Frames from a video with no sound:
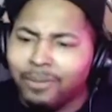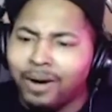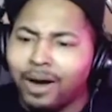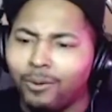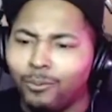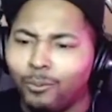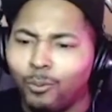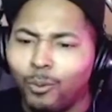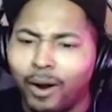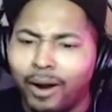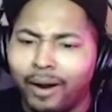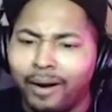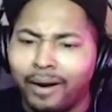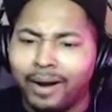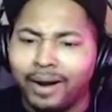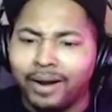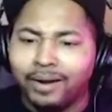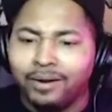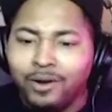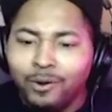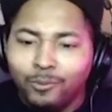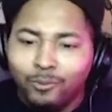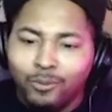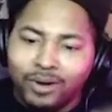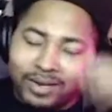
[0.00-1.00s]
by
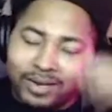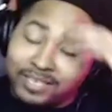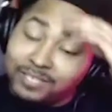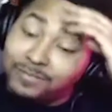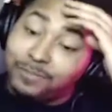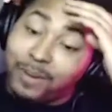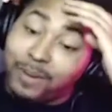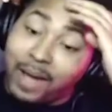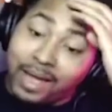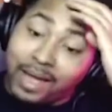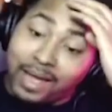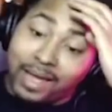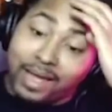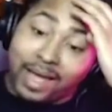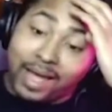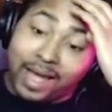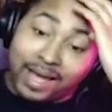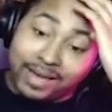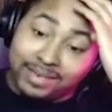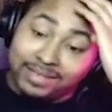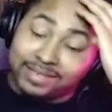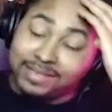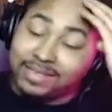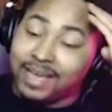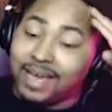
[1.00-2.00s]
wearing one of these
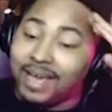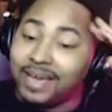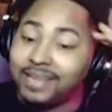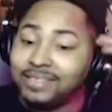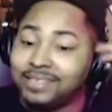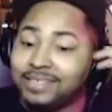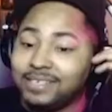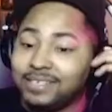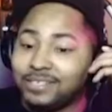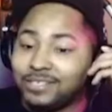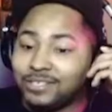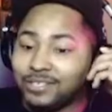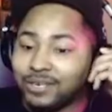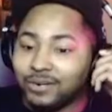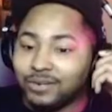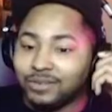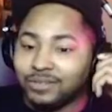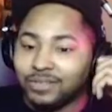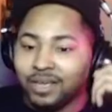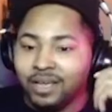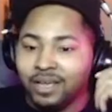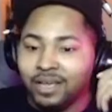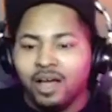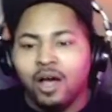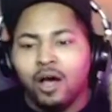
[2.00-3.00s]
PocketCon design
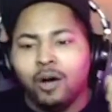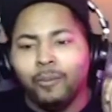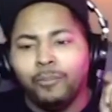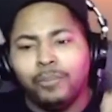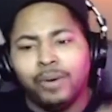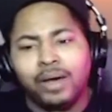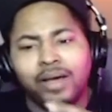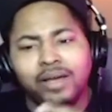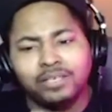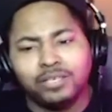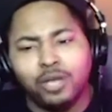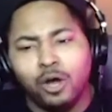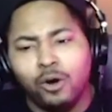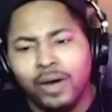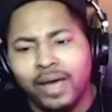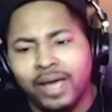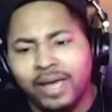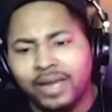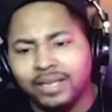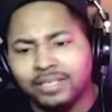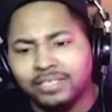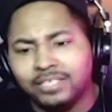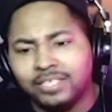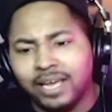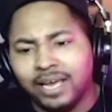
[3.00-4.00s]
t-shirts. But go
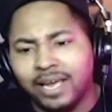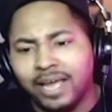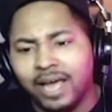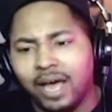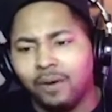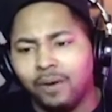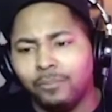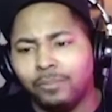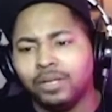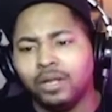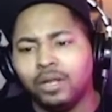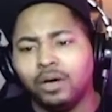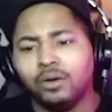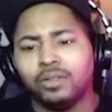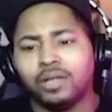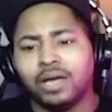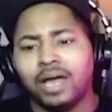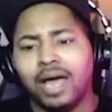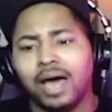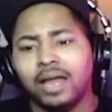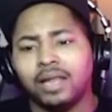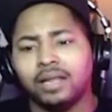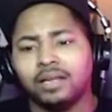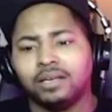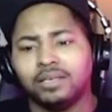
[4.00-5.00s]
ahead and check out
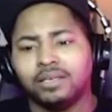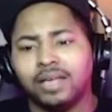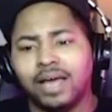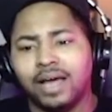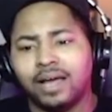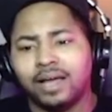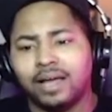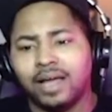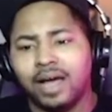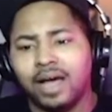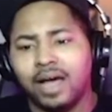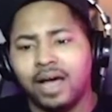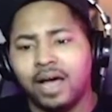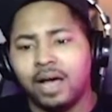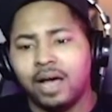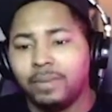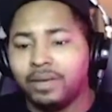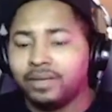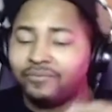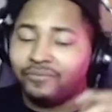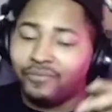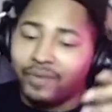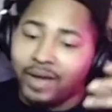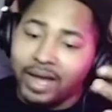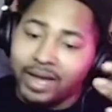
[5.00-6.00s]

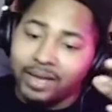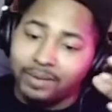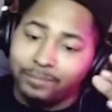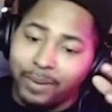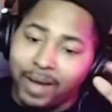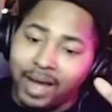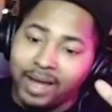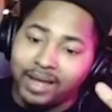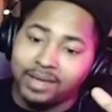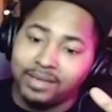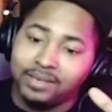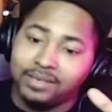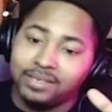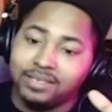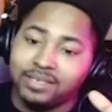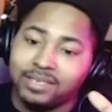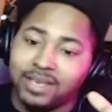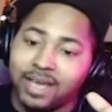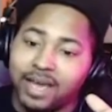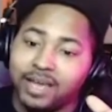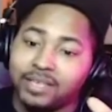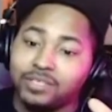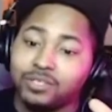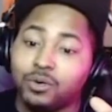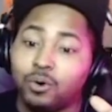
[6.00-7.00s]
belowthecollar.com and find Pocket
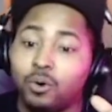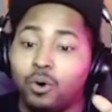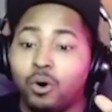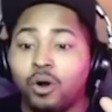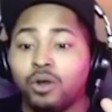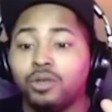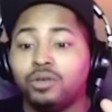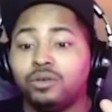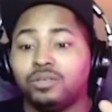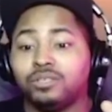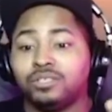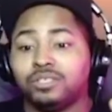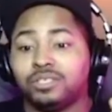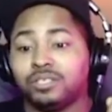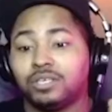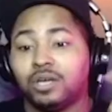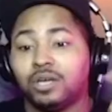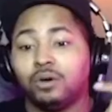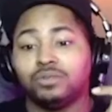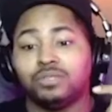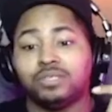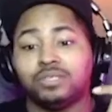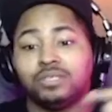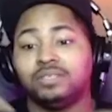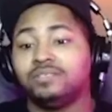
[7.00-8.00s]
Designs, or you can
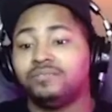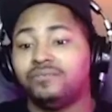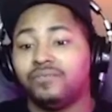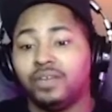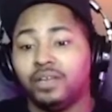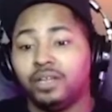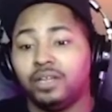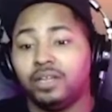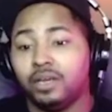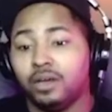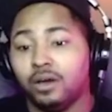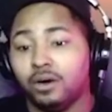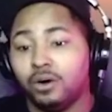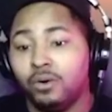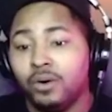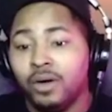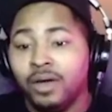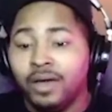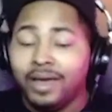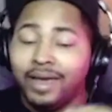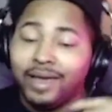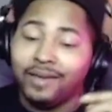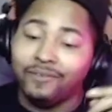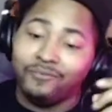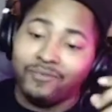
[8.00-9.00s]
just go to this video
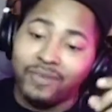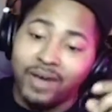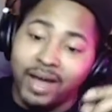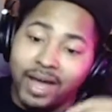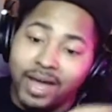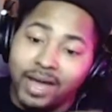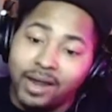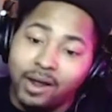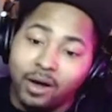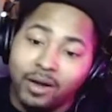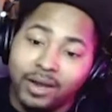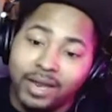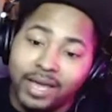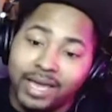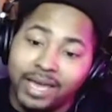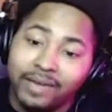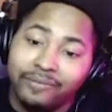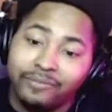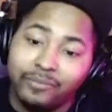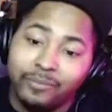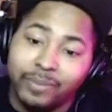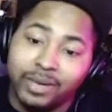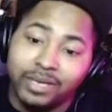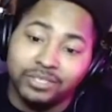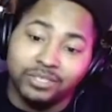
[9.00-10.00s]
and find all that
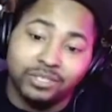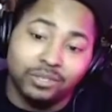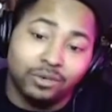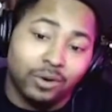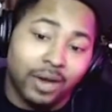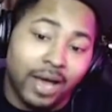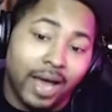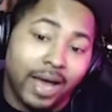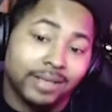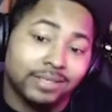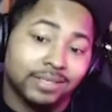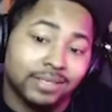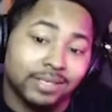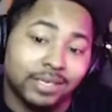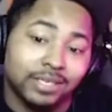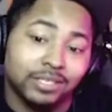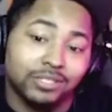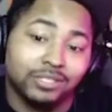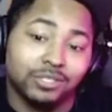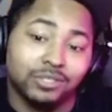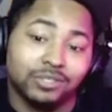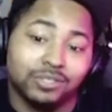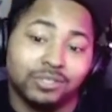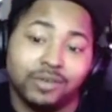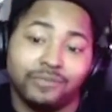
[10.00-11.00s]
information on how to
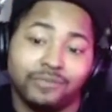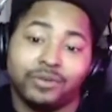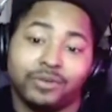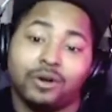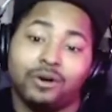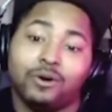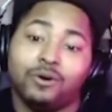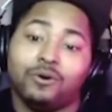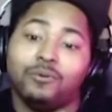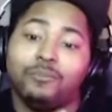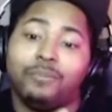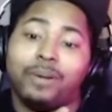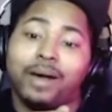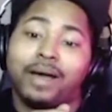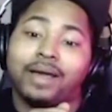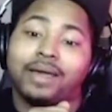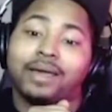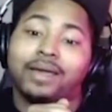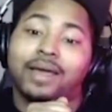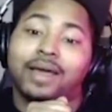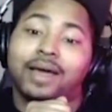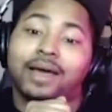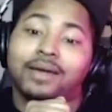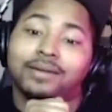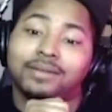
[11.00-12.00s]
get yourself your own
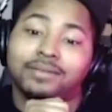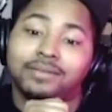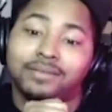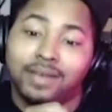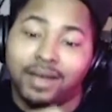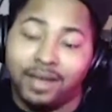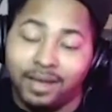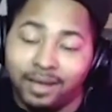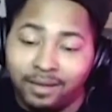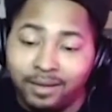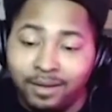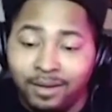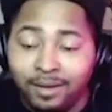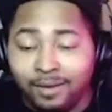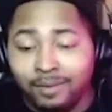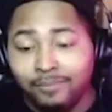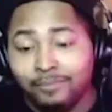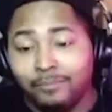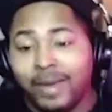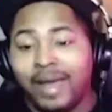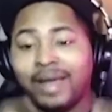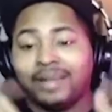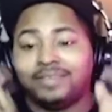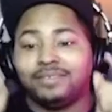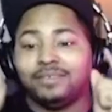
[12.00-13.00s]
PocketCon design.
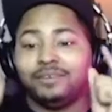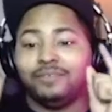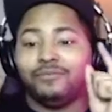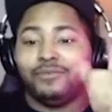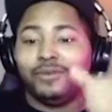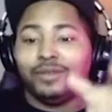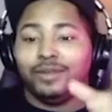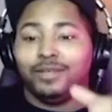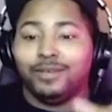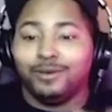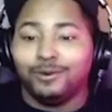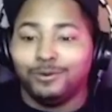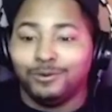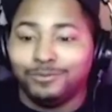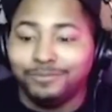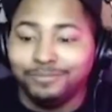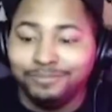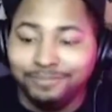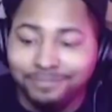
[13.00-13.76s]
Back to the video.